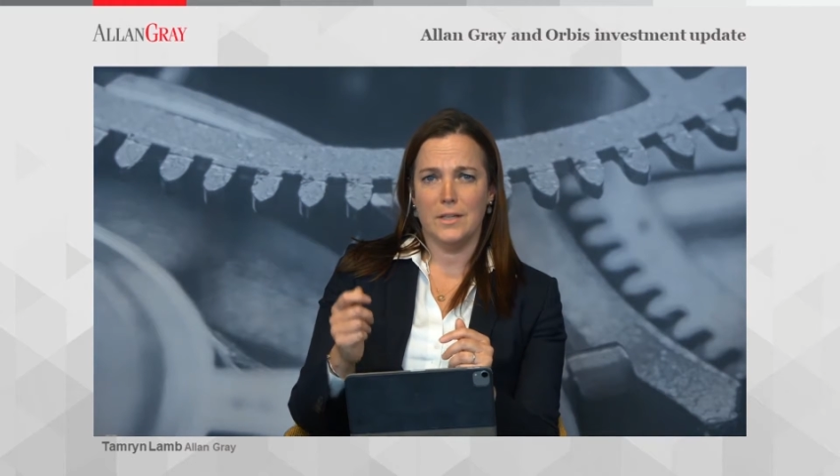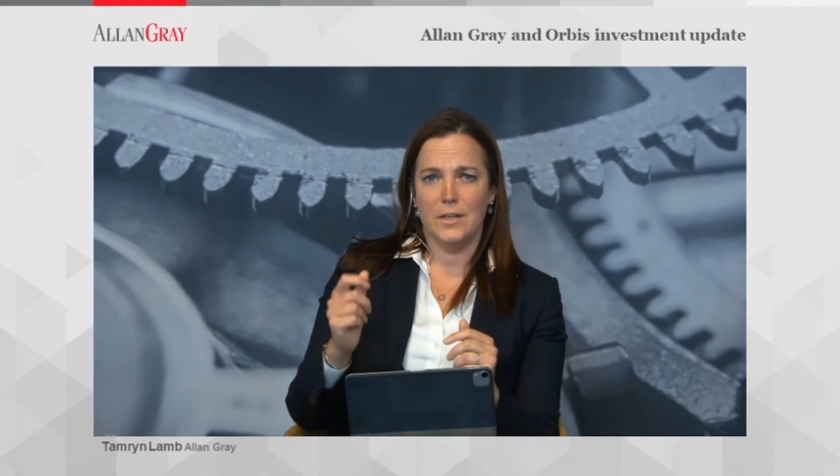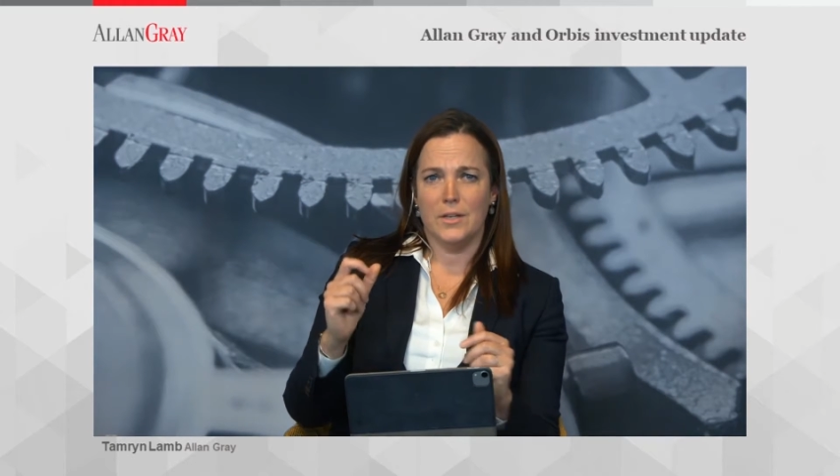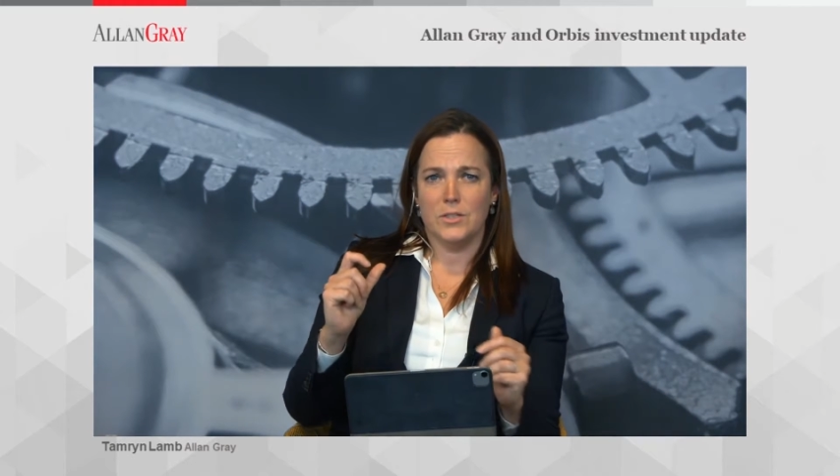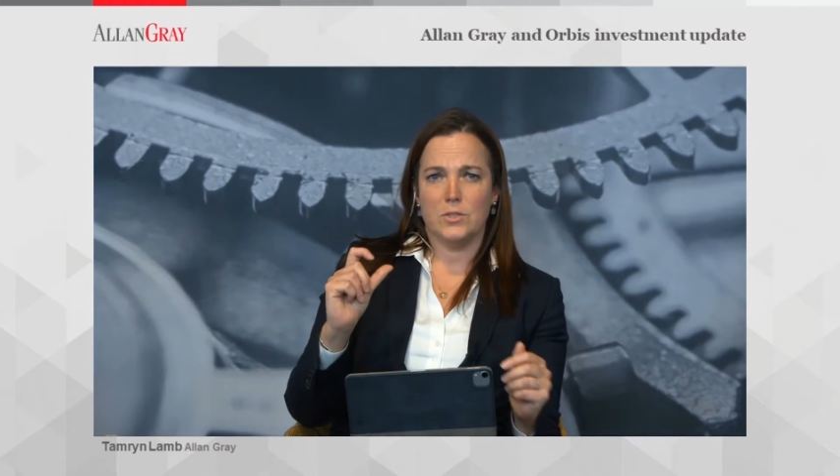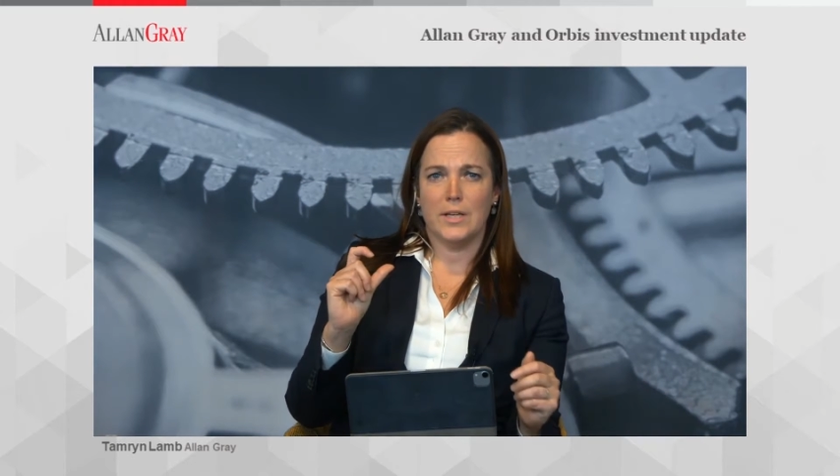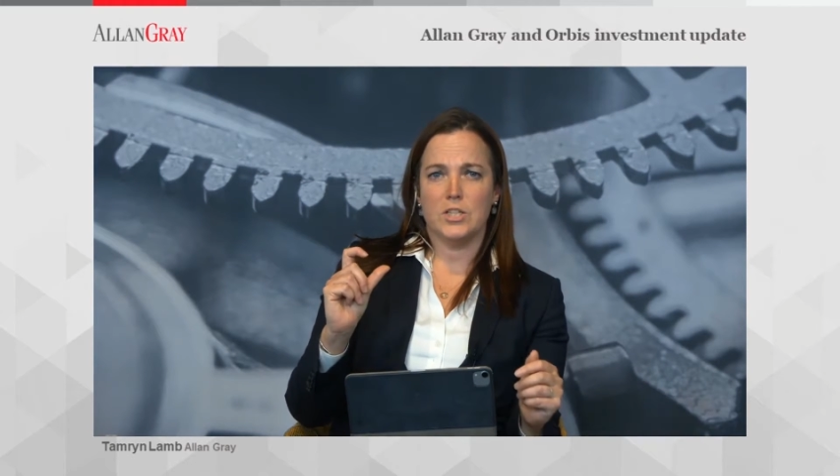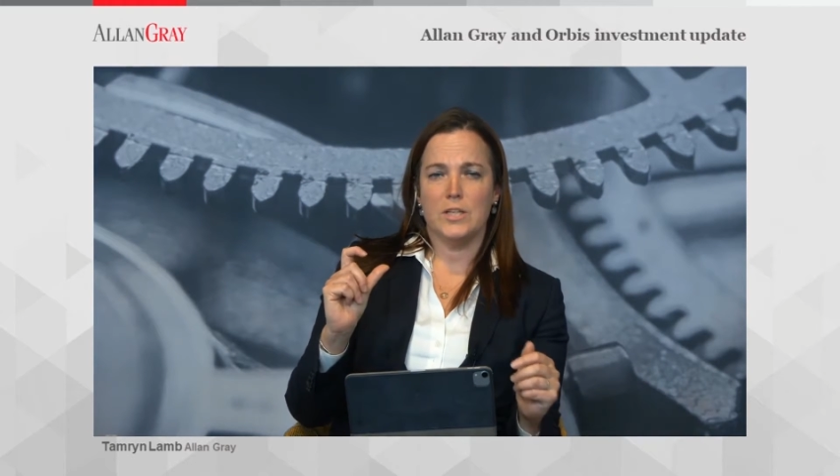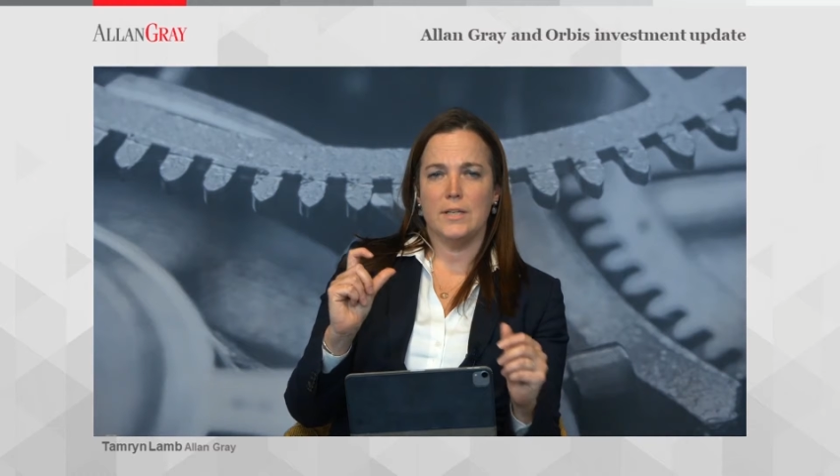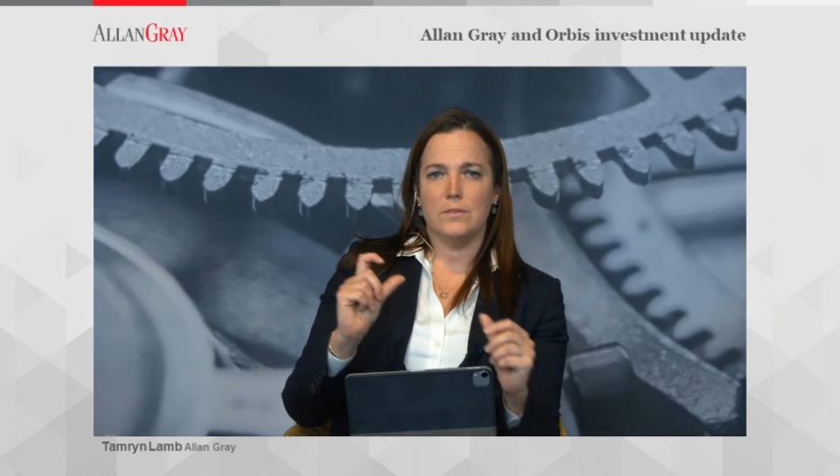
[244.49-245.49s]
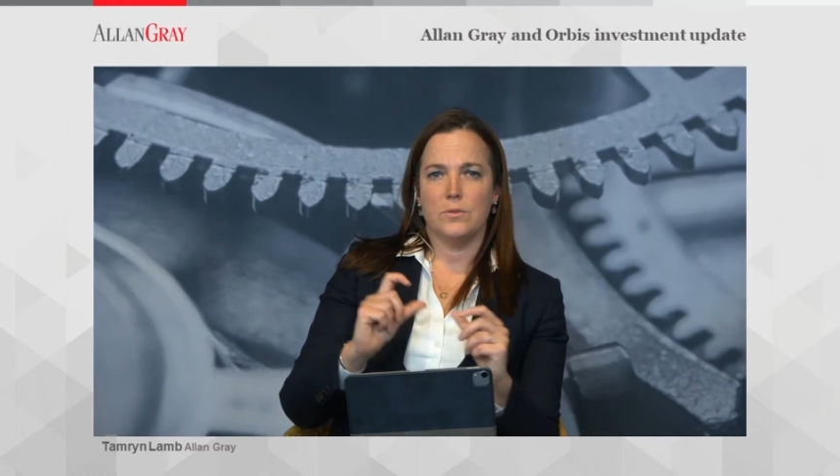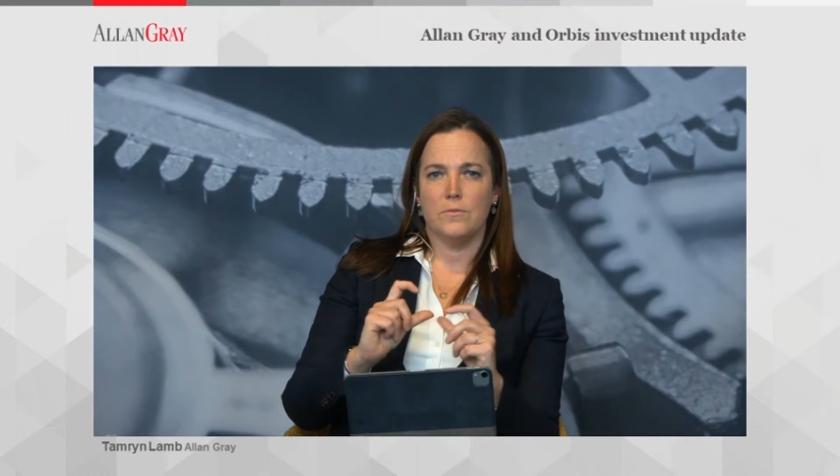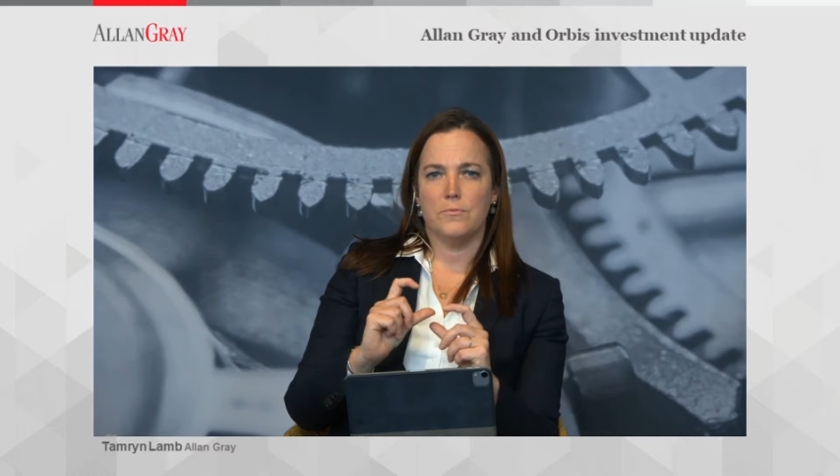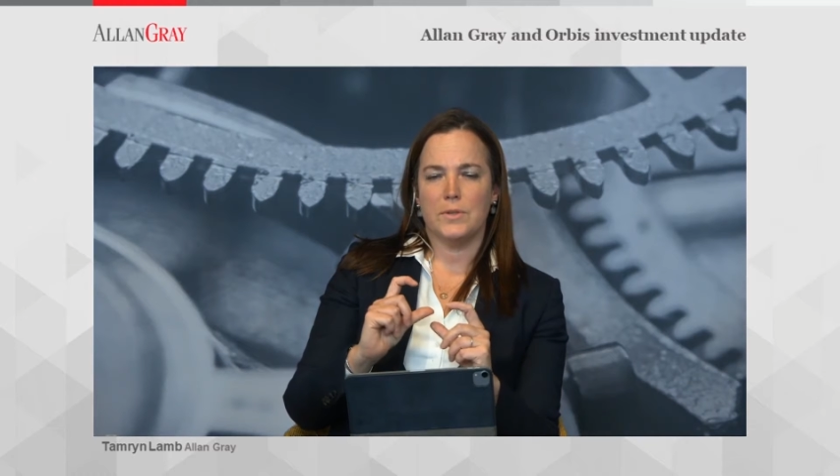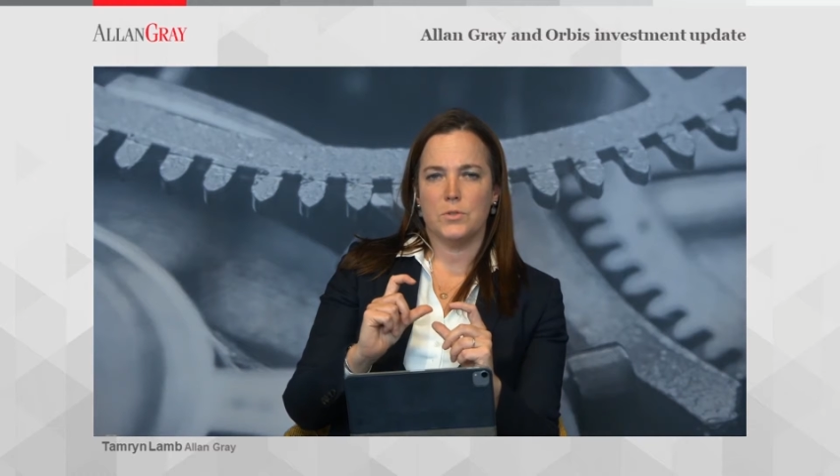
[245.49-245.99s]
So it's actually it
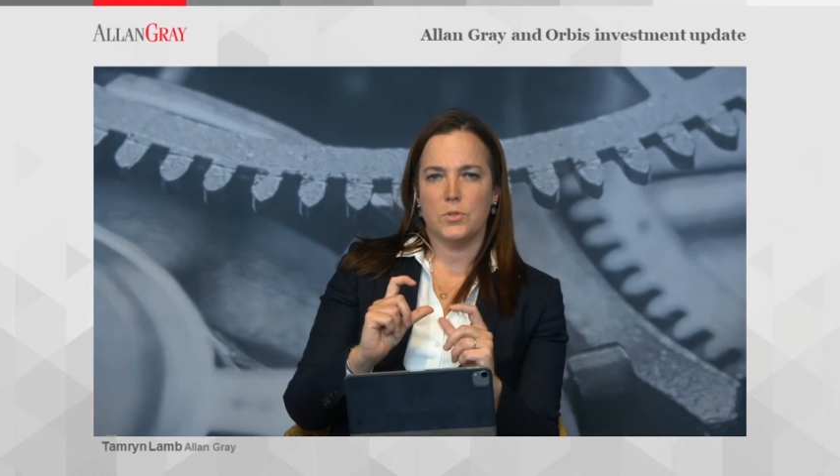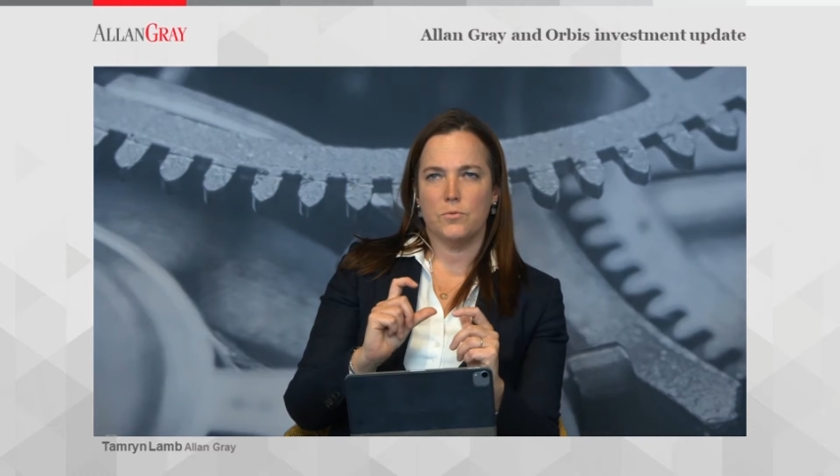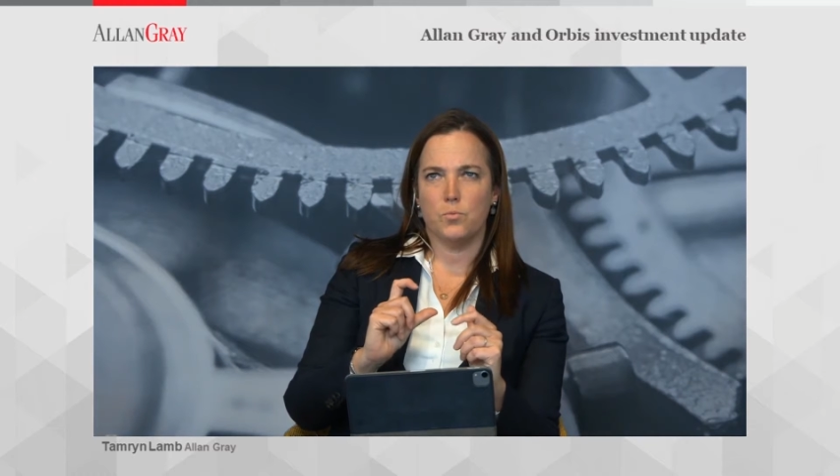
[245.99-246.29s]
sort of